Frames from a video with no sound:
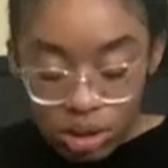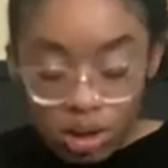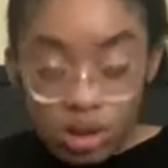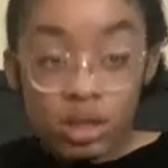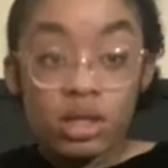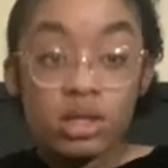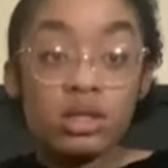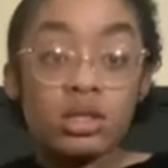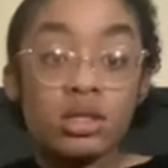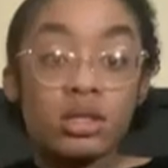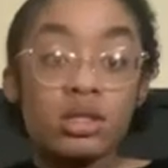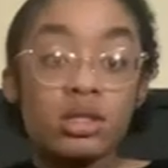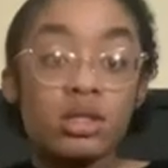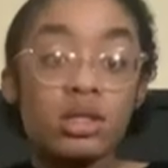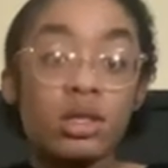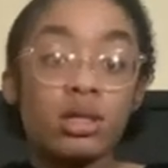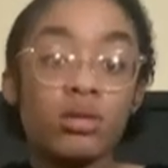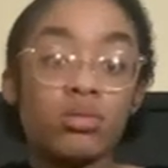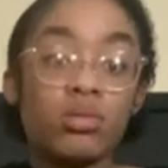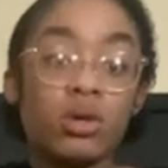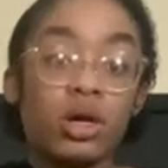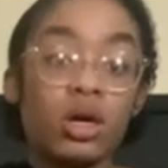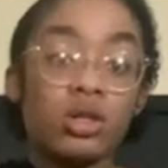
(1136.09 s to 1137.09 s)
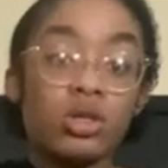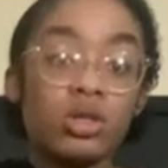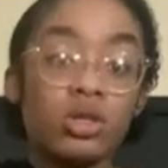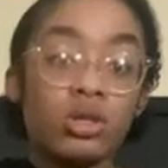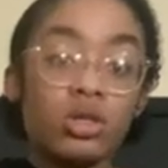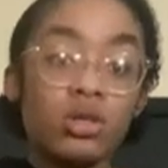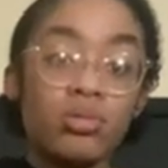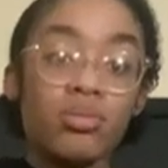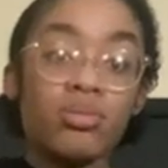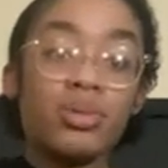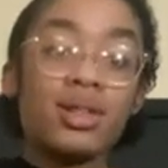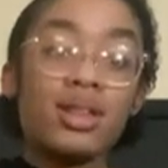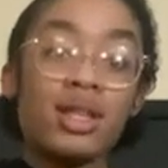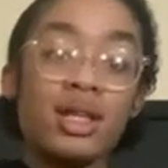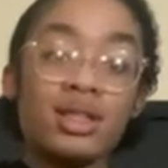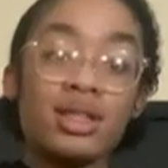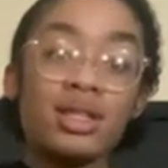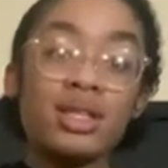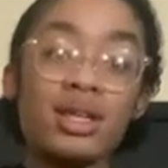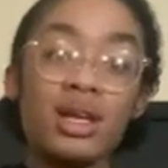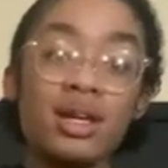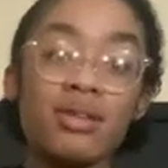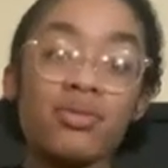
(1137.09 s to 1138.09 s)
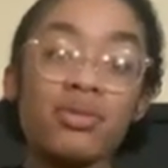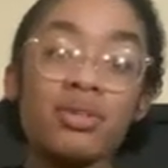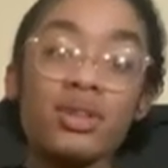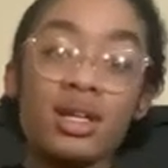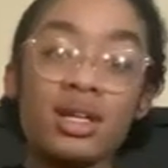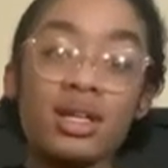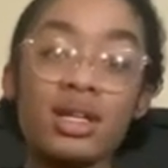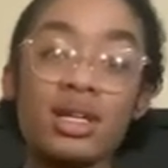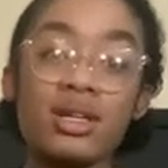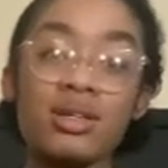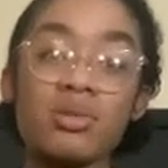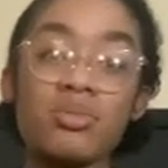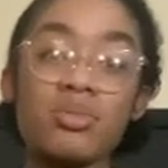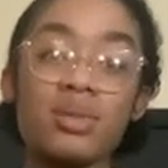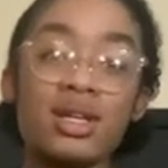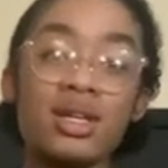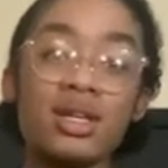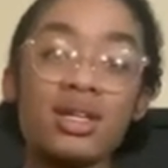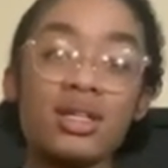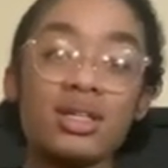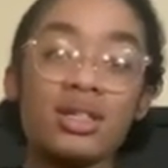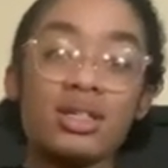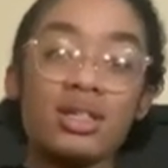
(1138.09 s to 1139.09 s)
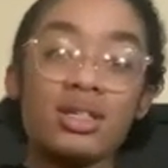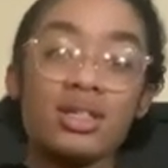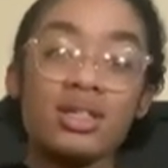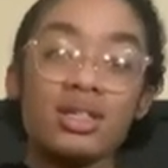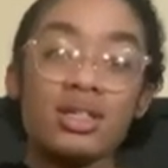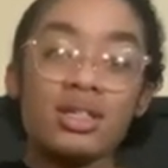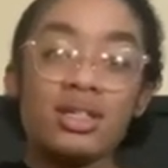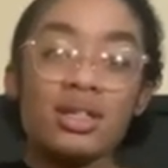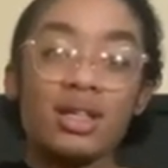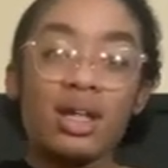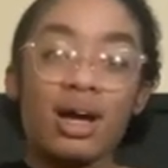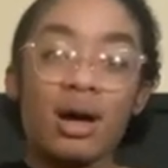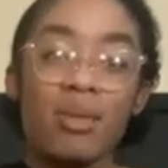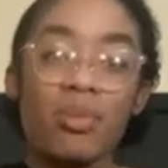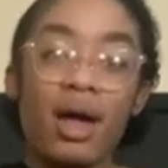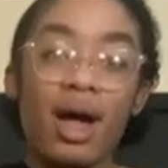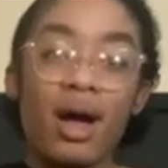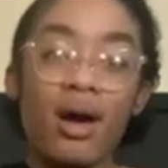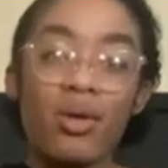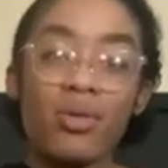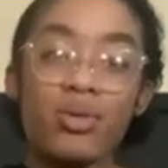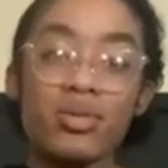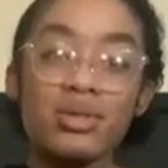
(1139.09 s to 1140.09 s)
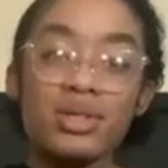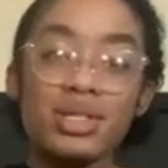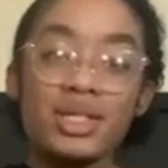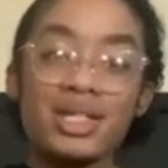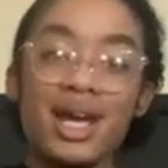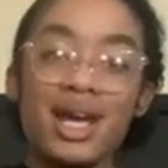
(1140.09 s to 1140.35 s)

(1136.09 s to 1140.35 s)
This is them under, but like then I feel like it gives me like a pouch.